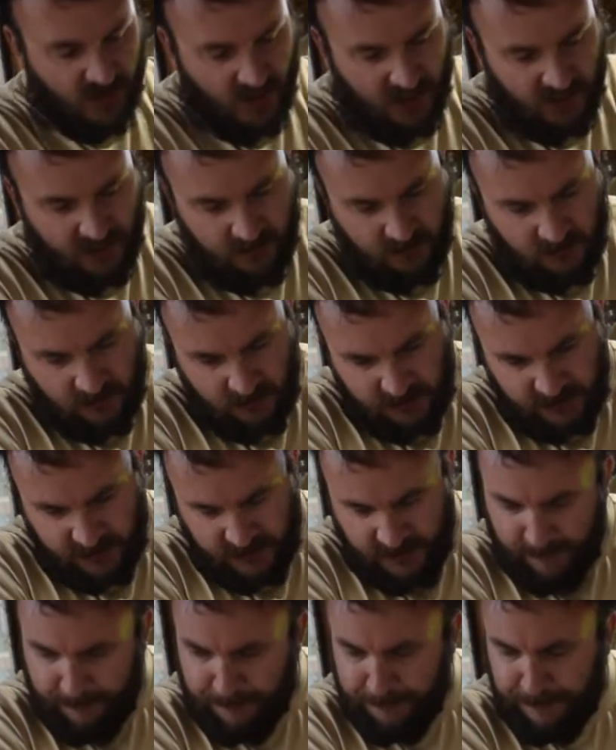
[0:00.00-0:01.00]

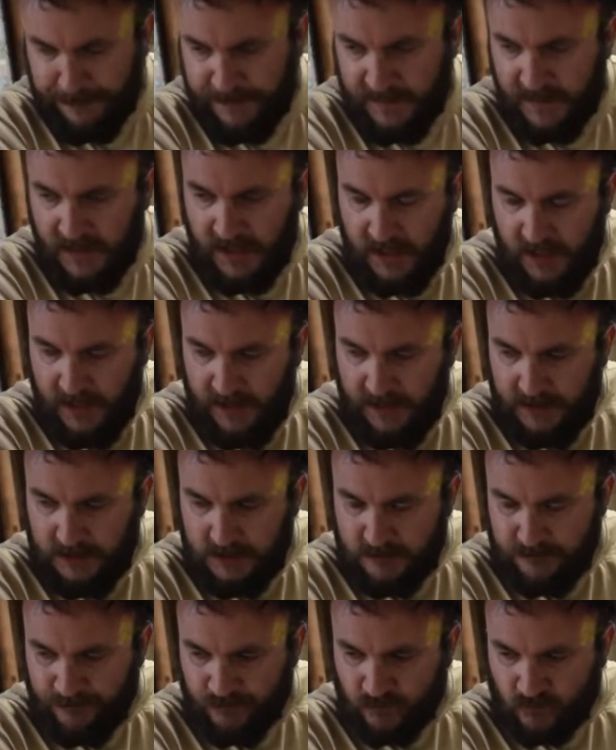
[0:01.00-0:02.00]

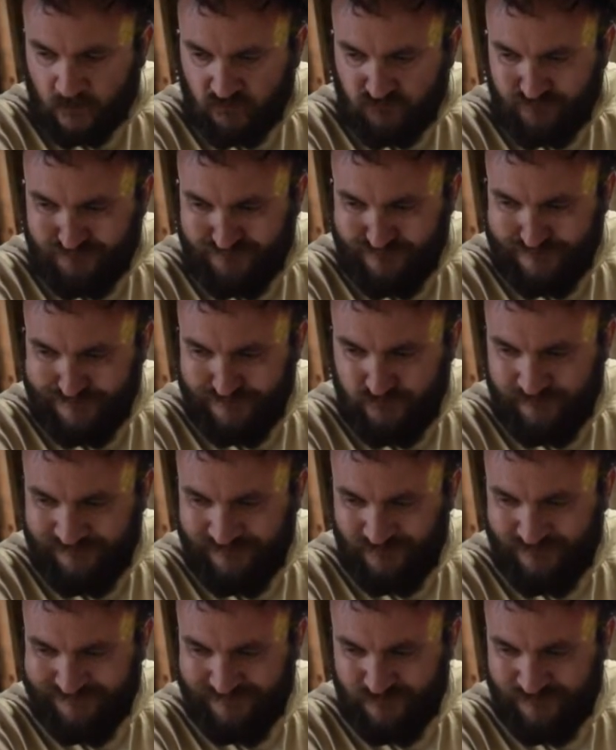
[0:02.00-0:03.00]

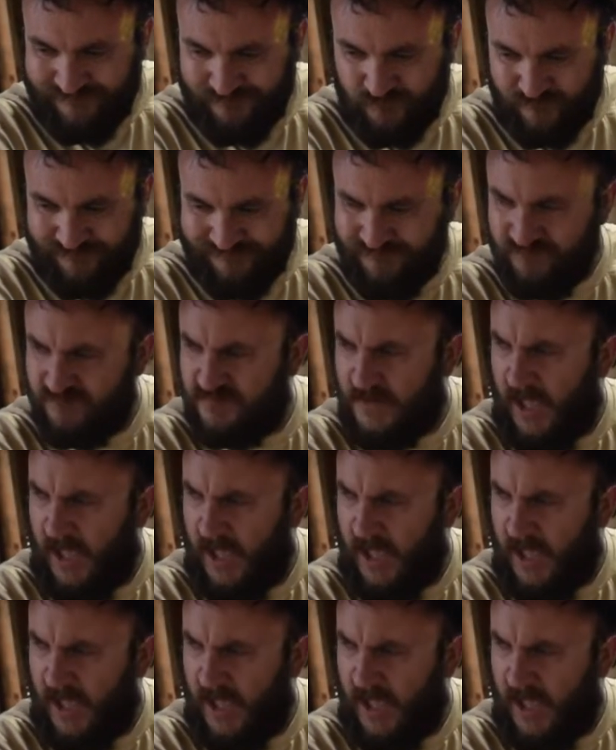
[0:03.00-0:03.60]
(no one is talking)